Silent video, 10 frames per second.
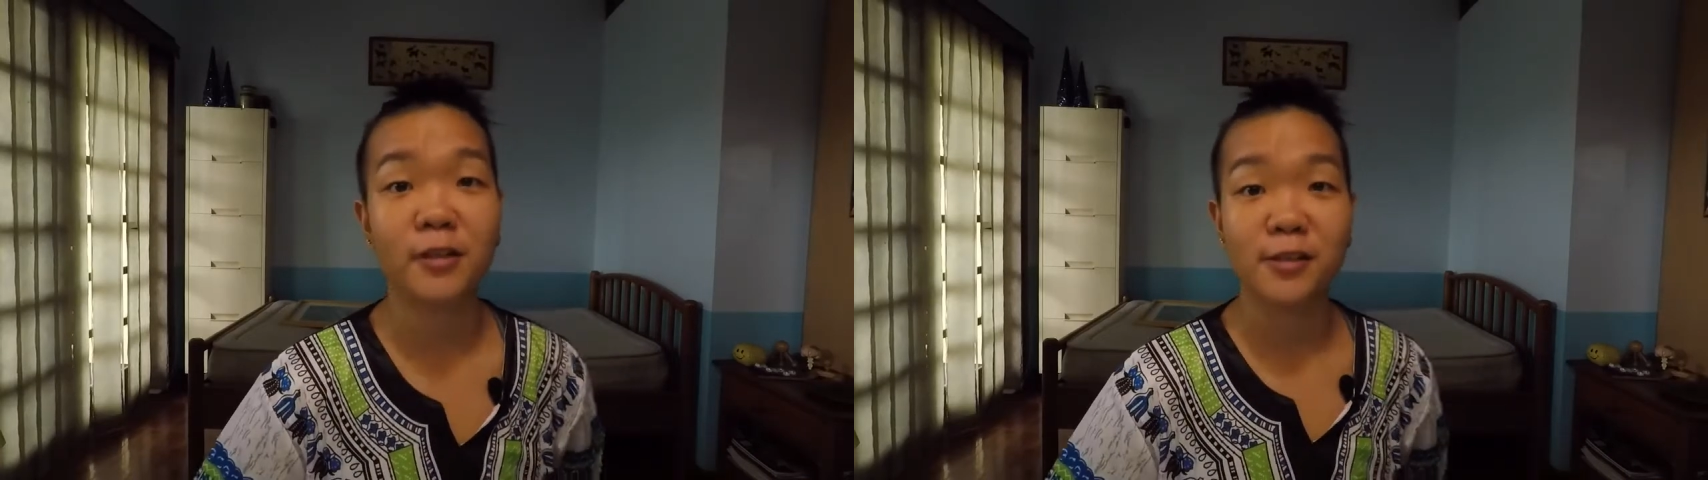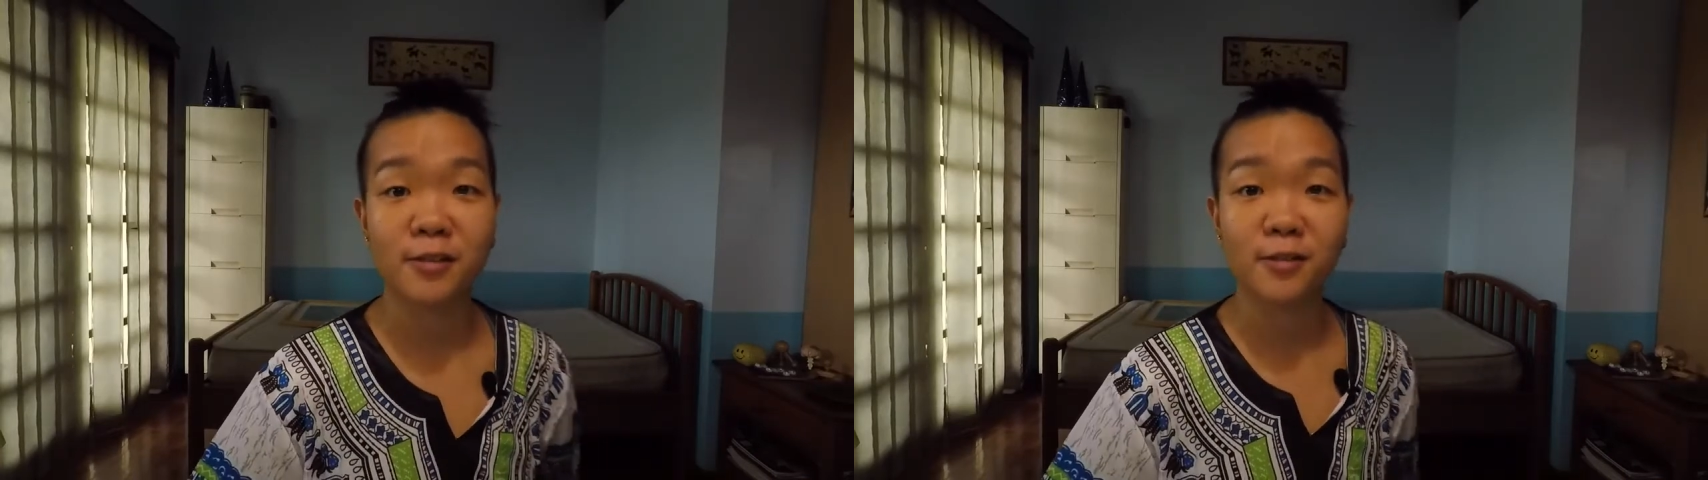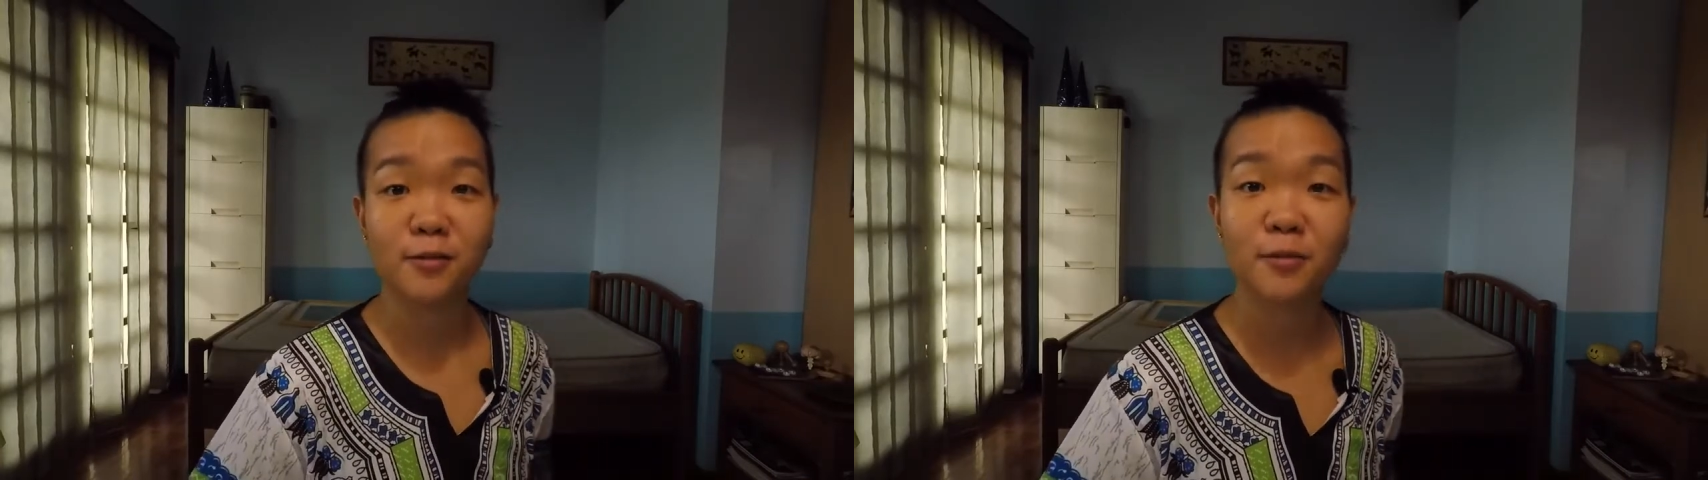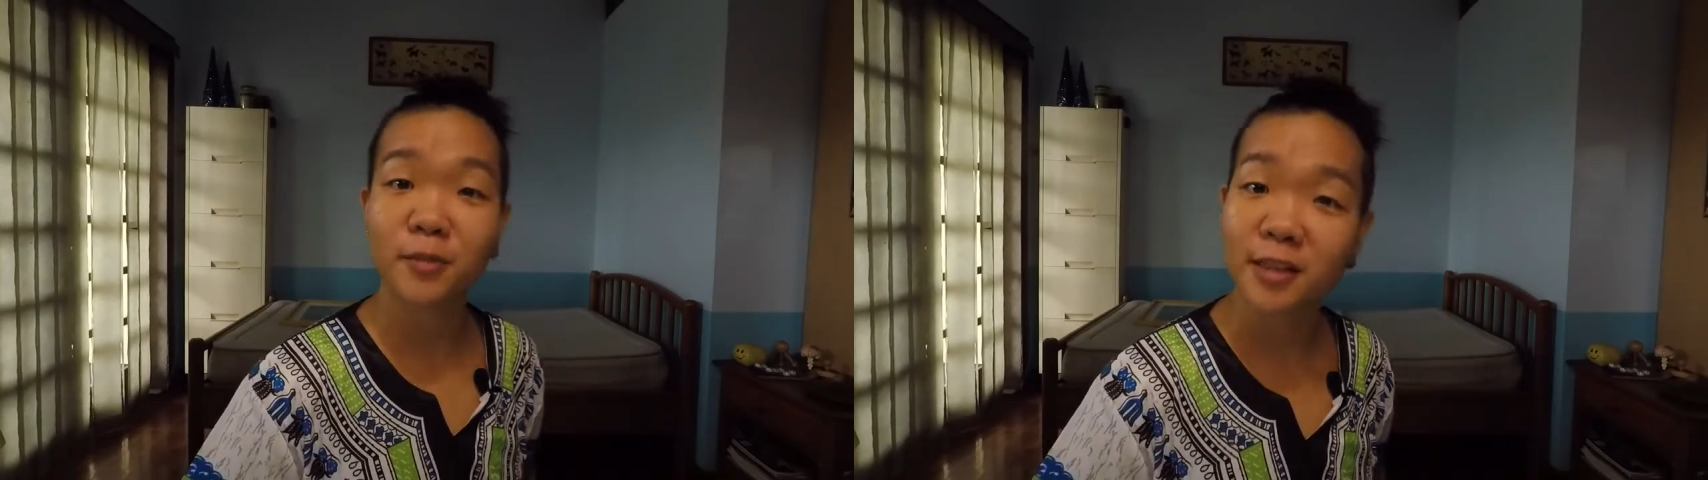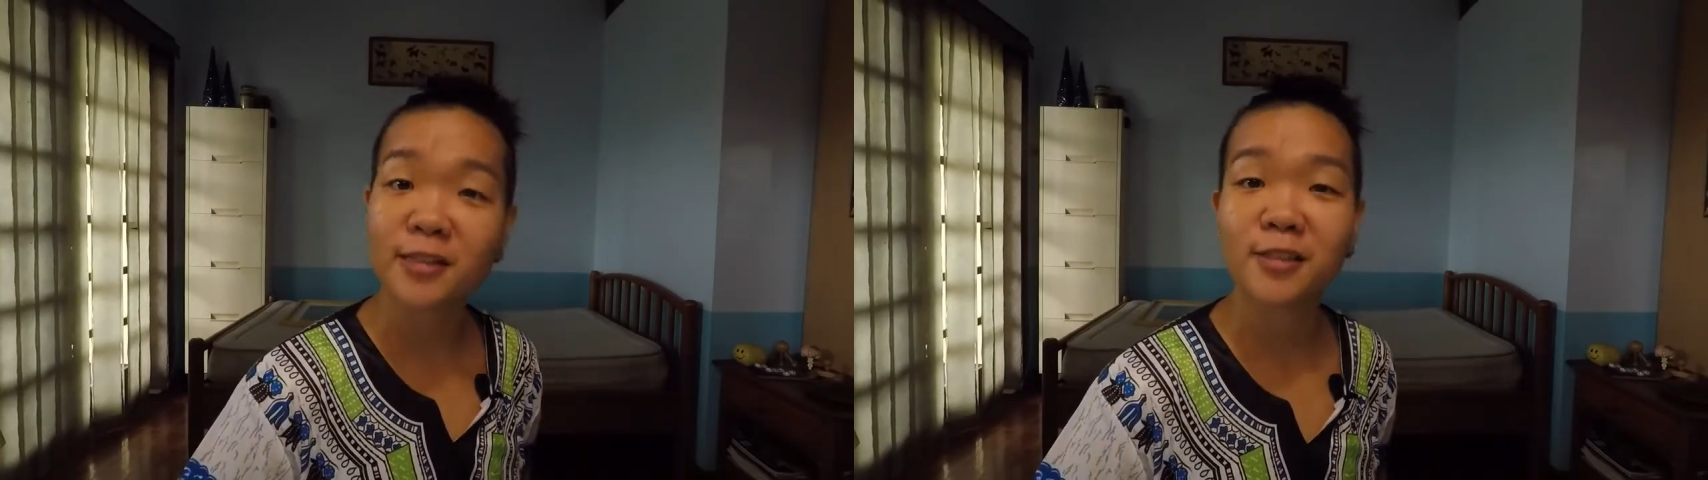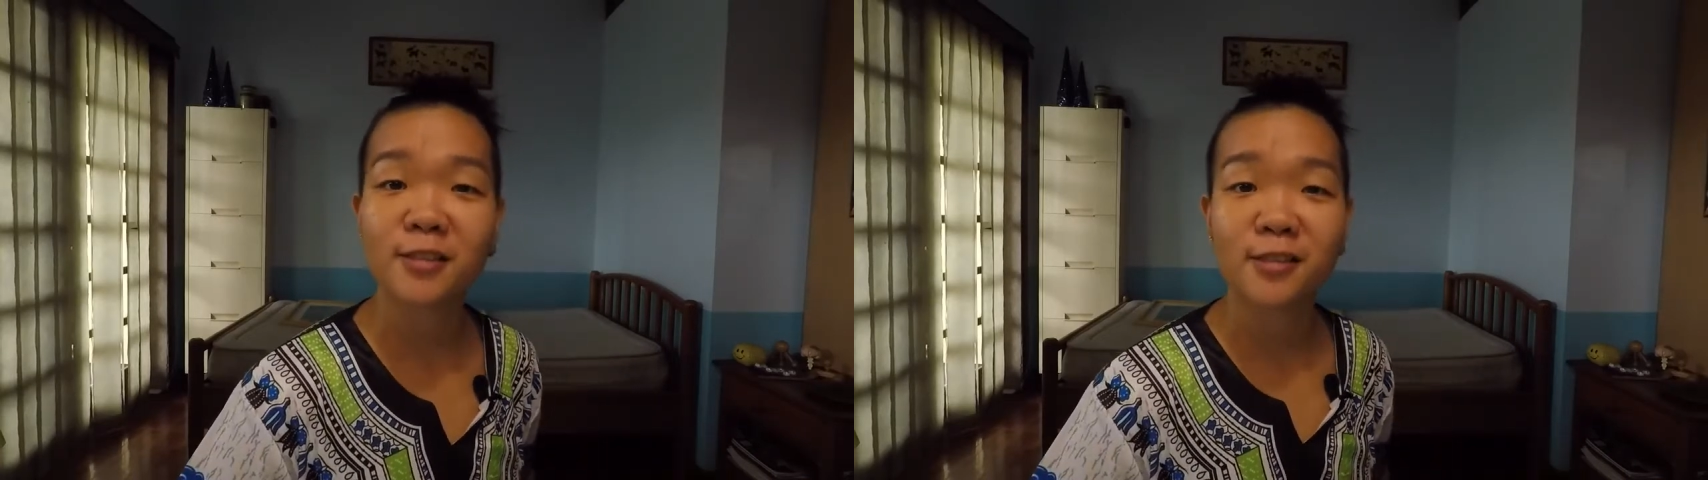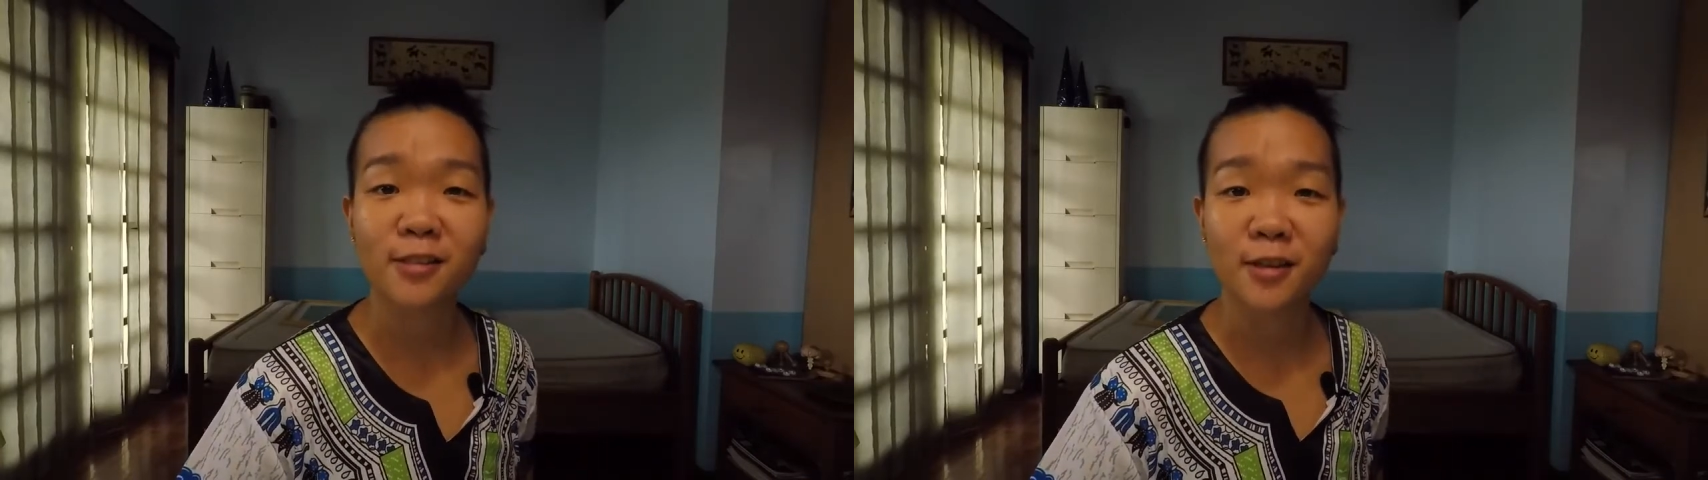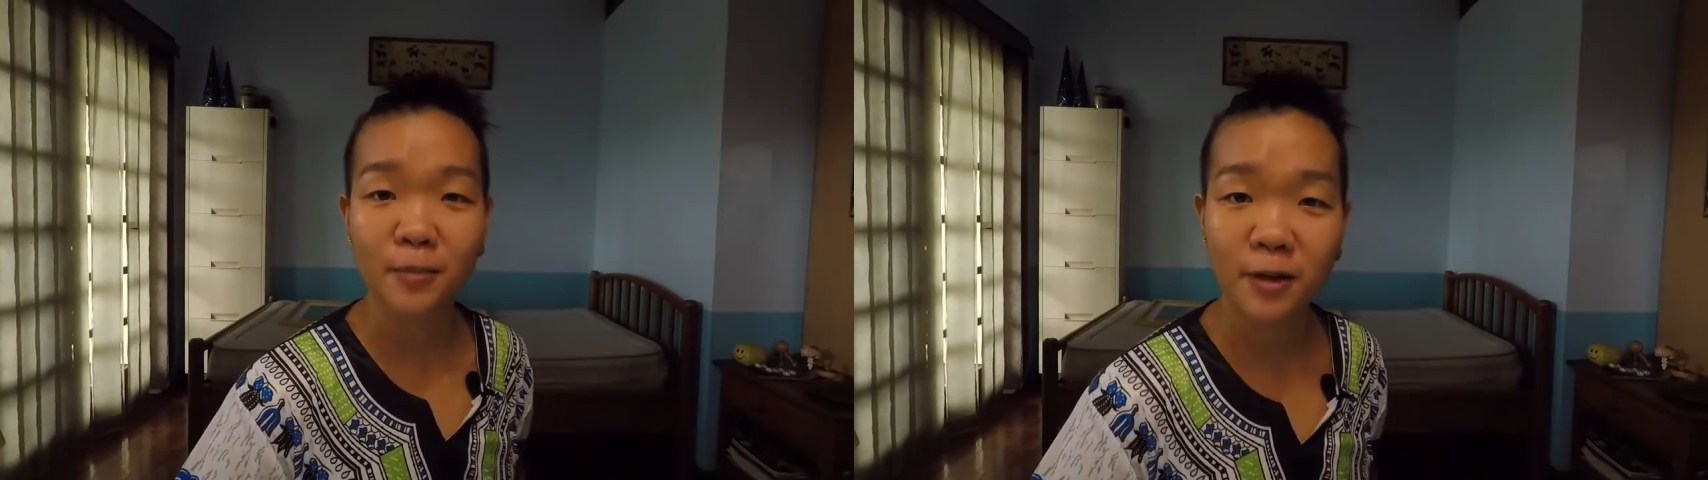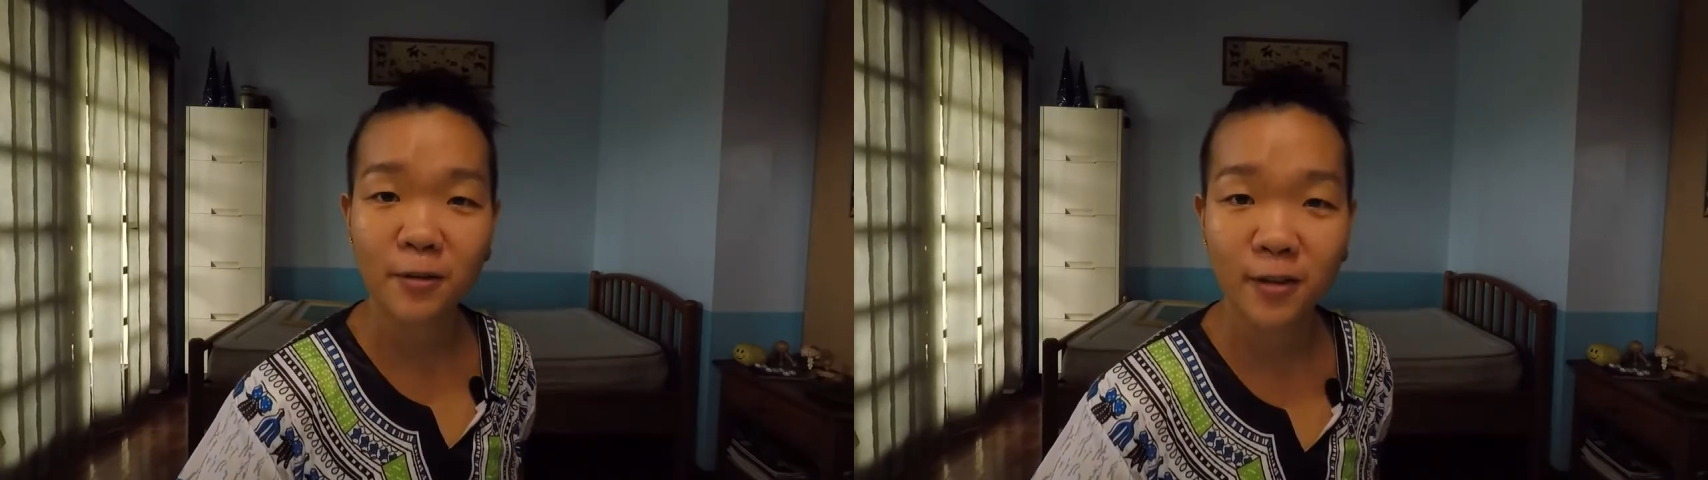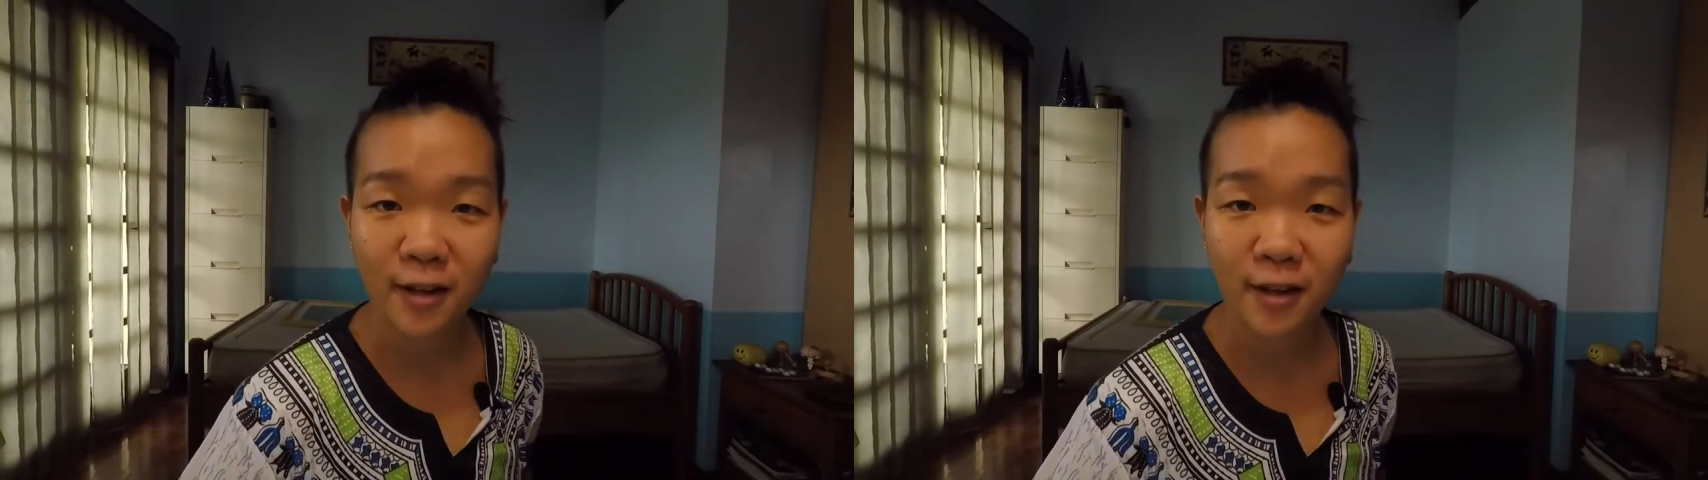lessons from lessons about